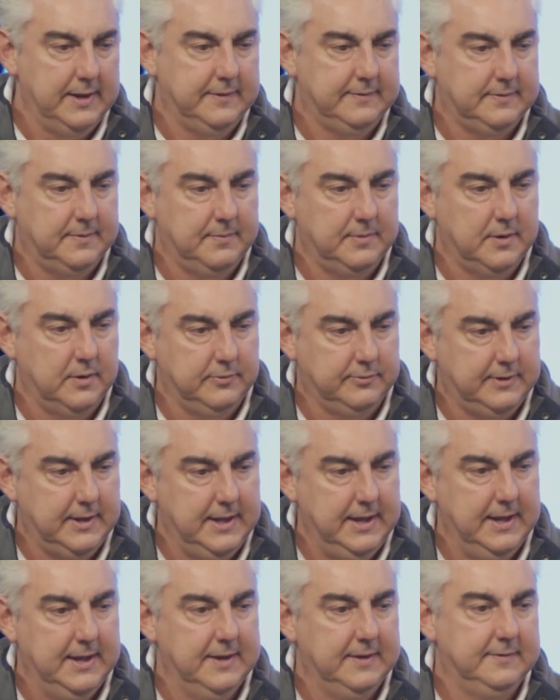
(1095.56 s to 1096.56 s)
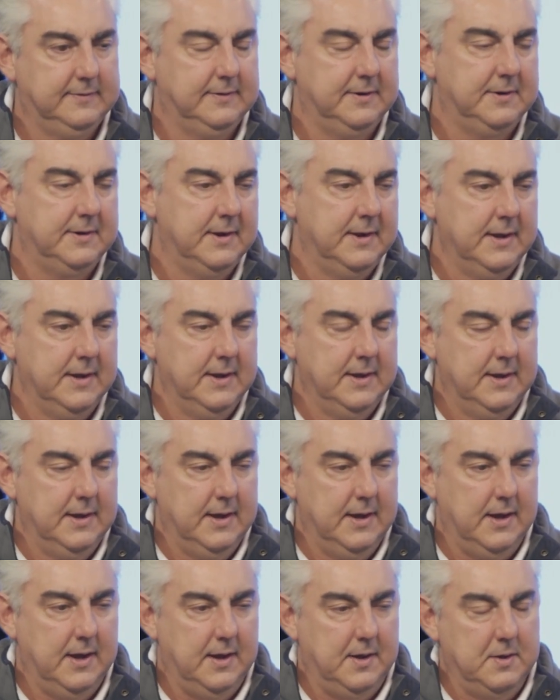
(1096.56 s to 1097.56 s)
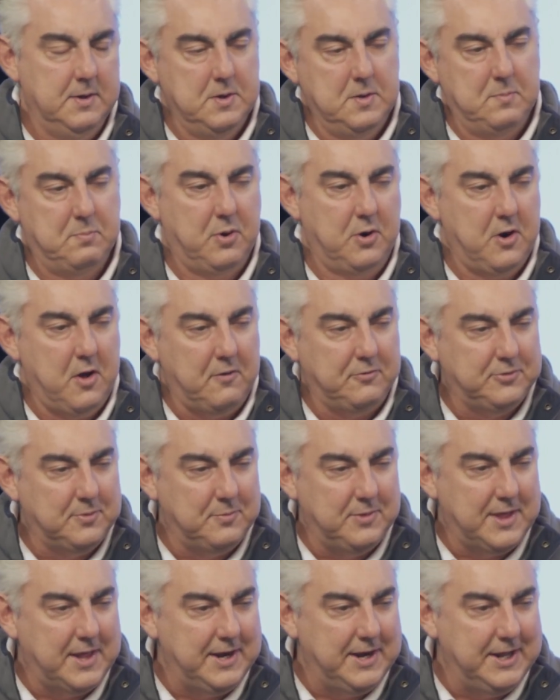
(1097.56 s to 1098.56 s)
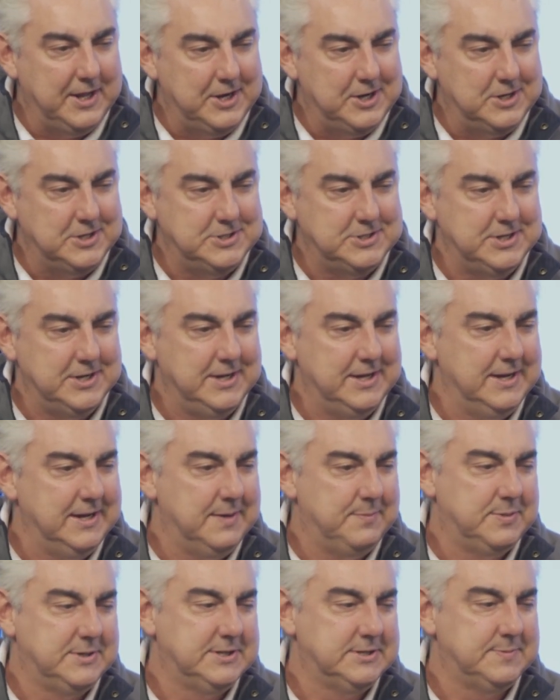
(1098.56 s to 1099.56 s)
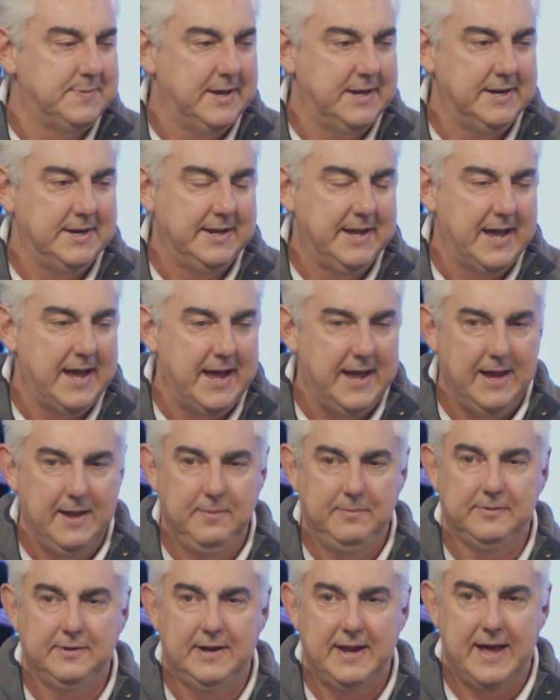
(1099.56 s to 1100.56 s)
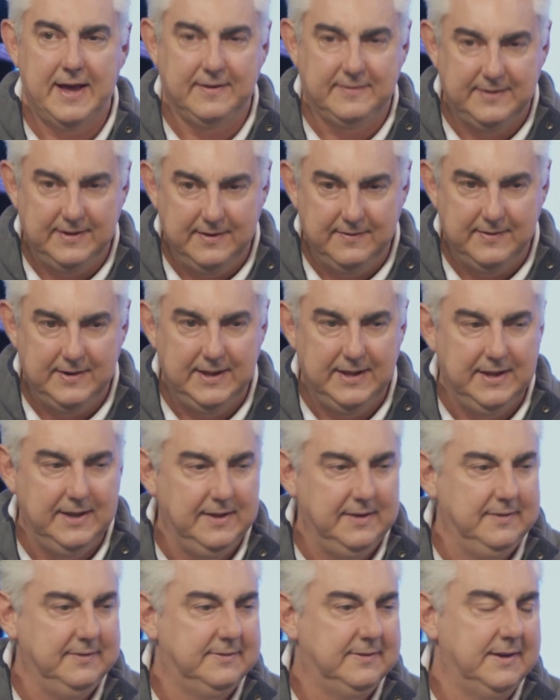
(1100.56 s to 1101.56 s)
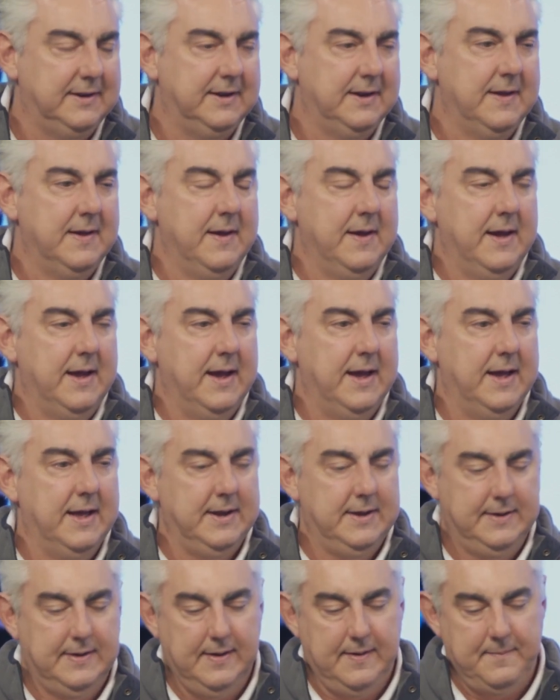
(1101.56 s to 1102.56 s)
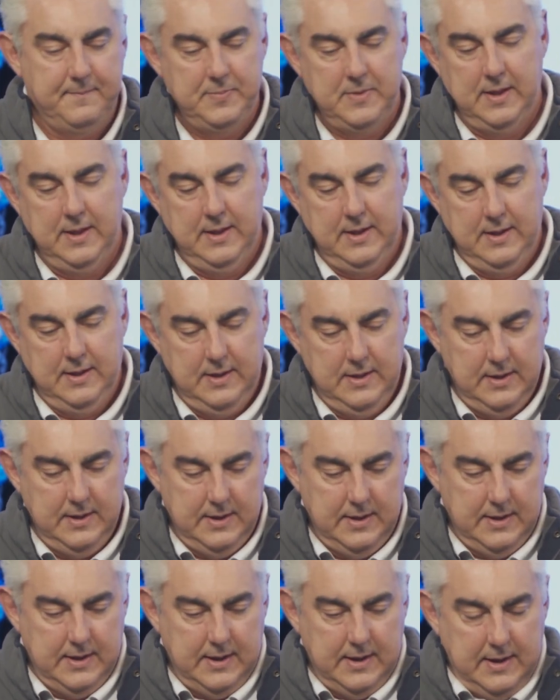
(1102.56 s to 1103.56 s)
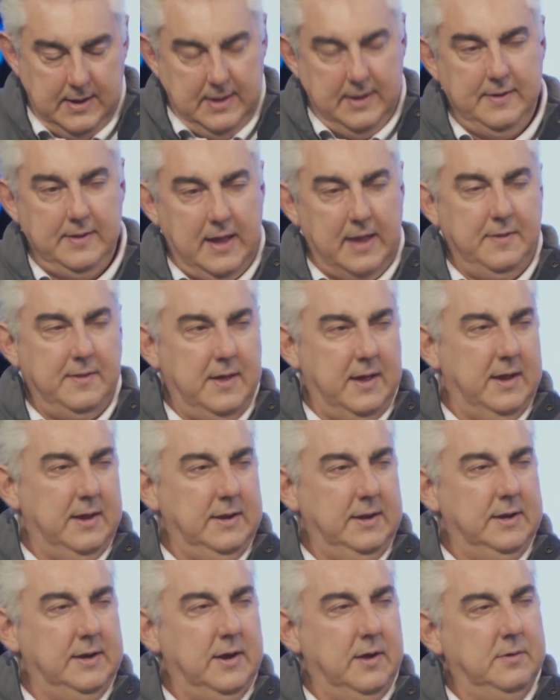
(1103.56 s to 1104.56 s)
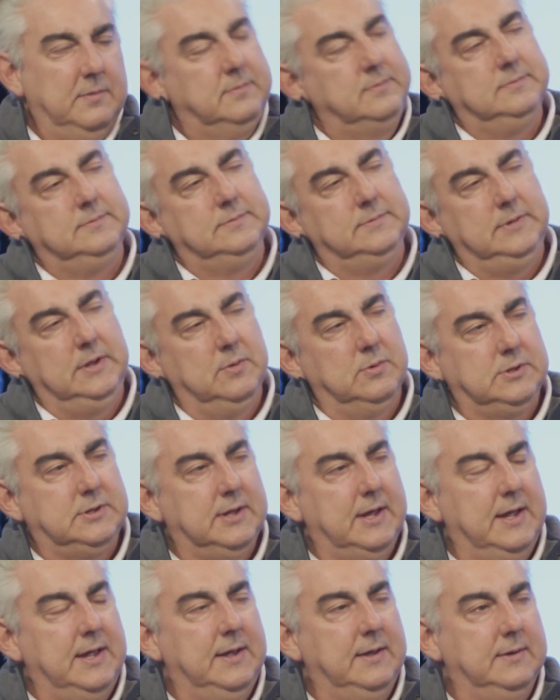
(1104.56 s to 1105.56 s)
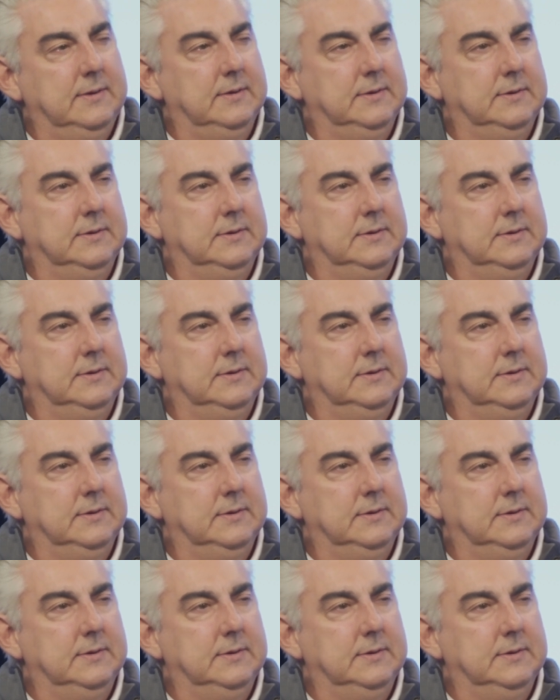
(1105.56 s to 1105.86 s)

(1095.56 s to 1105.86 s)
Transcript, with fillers: in some of those kids and uh, burn off some of that energy and participate in games and activities and and um, and, and the, you know you would think